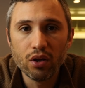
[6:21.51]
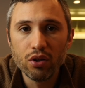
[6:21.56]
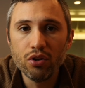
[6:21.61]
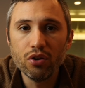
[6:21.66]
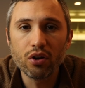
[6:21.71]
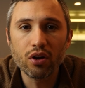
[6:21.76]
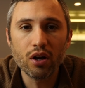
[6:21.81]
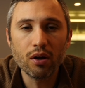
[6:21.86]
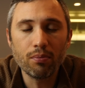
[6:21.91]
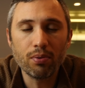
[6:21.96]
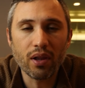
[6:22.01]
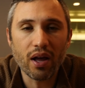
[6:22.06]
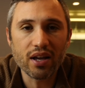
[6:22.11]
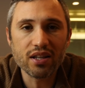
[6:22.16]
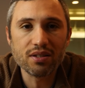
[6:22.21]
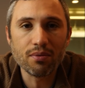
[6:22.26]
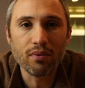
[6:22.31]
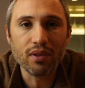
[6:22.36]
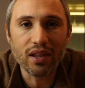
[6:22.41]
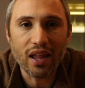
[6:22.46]
You're gonna apply
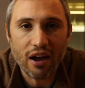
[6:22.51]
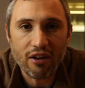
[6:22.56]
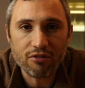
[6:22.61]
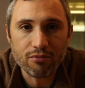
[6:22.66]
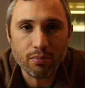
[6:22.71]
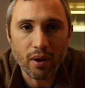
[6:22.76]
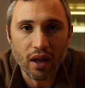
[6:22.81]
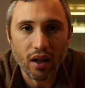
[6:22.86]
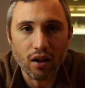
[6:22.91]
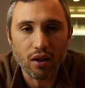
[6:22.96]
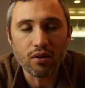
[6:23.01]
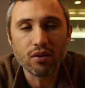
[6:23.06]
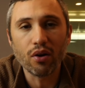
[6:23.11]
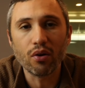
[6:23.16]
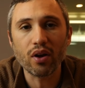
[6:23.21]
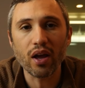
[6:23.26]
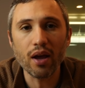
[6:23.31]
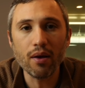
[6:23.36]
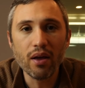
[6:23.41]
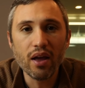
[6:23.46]
some left pedal,
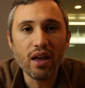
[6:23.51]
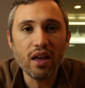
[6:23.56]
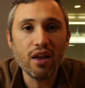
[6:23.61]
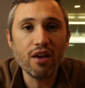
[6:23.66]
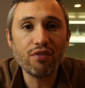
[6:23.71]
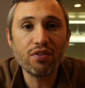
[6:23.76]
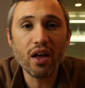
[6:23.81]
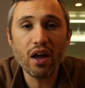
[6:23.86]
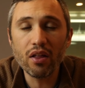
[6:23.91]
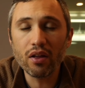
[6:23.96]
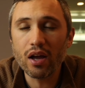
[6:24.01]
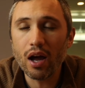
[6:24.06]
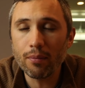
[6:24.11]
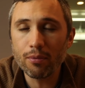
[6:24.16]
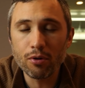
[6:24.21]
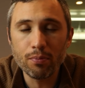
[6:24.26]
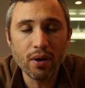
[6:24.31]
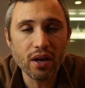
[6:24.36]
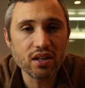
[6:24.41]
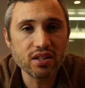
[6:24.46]
okay? If the
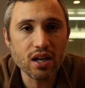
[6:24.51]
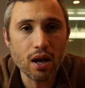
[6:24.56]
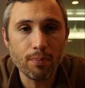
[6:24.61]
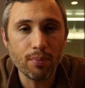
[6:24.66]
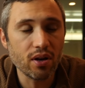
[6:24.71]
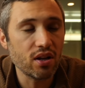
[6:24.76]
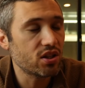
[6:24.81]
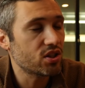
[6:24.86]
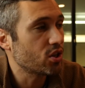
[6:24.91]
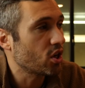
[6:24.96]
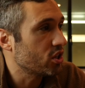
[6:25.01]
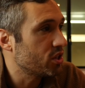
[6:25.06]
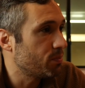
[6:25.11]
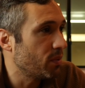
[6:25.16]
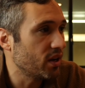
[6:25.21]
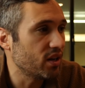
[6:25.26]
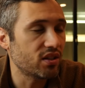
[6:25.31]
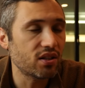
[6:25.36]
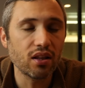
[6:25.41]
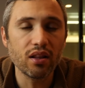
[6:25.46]
helicopter picks up and it starts
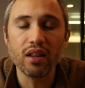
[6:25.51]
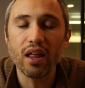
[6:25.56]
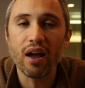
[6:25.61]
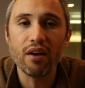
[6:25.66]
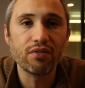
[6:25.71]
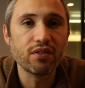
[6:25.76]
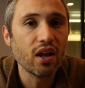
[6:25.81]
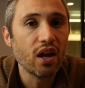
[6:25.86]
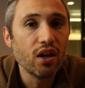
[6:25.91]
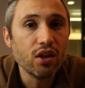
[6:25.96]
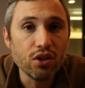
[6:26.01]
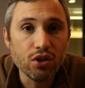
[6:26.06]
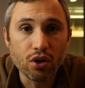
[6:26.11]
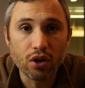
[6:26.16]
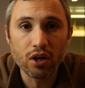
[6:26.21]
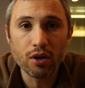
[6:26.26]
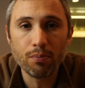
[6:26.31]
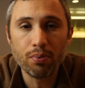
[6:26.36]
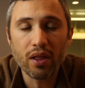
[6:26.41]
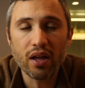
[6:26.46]
spinning to the left, you're
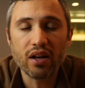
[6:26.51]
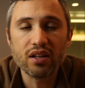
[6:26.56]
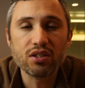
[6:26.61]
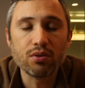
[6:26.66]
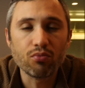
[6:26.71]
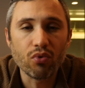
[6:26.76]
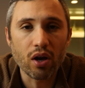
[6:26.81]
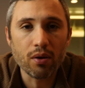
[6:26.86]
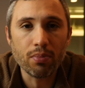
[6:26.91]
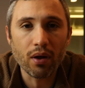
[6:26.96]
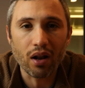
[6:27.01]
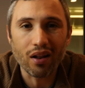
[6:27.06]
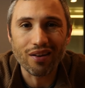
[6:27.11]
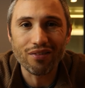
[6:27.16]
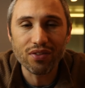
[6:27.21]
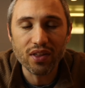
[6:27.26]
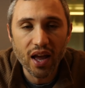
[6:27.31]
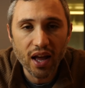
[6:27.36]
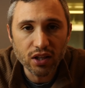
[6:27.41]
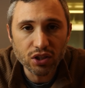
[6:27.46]
gonna apply some right pedal.
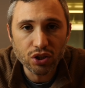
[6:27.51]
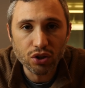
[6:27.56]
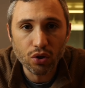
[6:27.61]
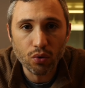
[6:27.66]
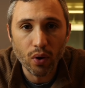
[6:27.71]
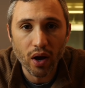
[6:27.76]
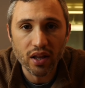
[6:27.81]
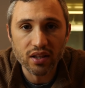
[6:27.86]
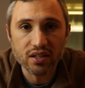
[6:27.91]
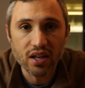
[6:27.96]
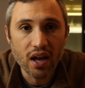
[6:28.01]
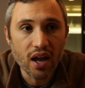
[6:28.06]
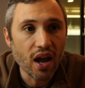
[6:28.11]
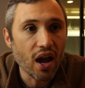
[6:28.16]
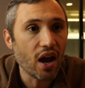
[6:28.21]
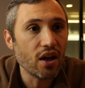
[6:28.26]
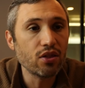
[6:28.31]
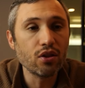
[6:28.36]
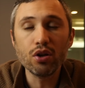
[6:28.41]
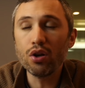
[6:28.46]
If the engine quits
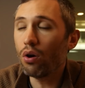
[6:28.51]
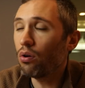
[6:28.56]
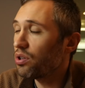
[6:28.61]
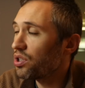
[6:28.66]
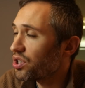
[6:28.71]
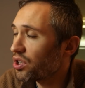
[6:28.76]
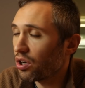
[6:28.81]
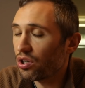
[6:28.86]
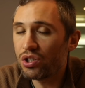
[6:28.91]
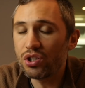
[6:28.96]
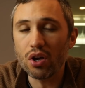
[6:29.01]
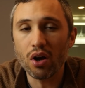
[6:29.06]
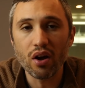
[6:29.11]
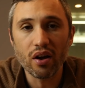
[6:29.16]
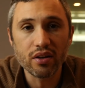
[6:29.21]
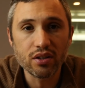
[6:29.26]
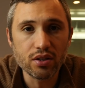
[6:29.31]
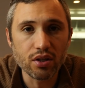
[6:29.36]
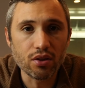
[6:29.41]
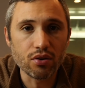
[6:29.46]
and the nose starts
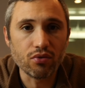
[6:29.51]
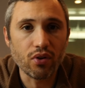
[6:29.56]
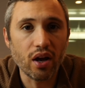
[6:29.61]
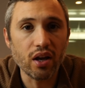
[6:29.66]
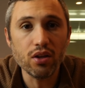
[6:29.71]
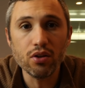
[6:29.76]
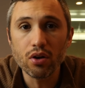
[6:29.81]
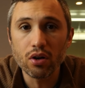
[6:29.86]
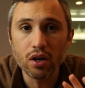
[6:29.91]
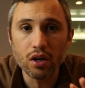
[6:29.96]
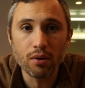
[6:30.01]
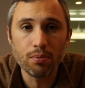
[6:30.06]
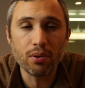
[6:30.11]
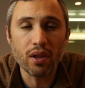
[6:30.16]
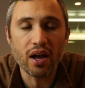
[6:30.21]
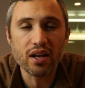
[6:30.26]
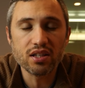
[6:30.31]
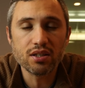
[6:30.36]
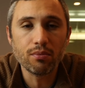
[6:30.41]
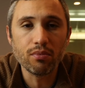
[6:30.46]
yawing to the right, you're gonna
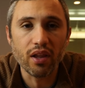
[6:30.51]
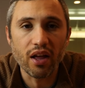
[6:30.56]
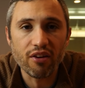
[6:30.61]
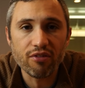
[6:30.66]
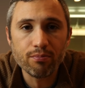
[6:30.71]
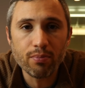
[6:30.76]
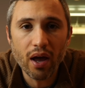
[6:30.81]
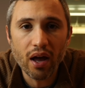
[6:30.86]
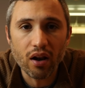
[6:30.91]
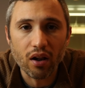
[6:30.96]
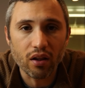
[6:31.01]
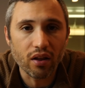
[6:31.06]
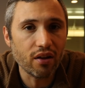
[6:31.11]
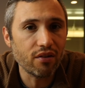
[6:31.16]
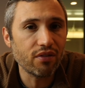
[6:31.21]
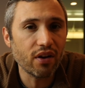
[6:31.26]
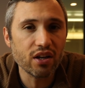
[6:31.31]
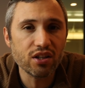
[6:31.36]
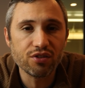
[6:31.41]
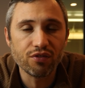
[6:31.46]
apply some left pedal,
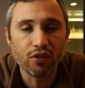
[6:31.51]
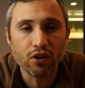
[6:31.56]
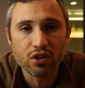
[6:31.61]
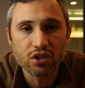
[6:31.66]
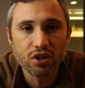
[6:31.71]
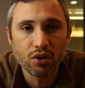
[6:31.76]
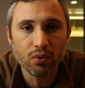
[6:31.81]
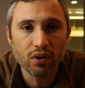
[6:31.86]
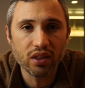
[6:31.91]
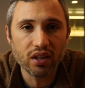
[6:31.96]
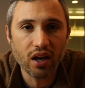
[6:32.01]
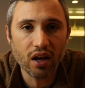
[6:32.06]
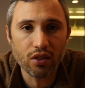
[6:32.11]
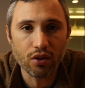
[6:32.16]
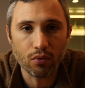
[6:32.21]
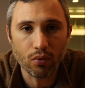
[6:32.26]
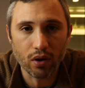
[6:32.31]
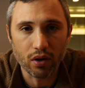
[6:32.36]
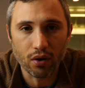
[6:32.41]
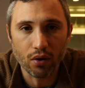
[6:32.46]
and vice versa with the
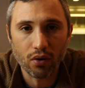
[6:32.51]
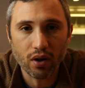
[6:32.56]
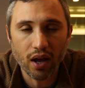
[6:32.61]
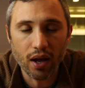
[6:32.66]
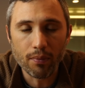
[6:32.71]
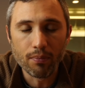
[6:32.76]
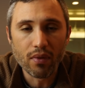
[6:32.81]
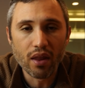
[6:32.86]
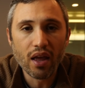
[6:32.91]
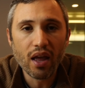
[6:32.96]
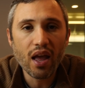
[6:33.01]
other one, okay?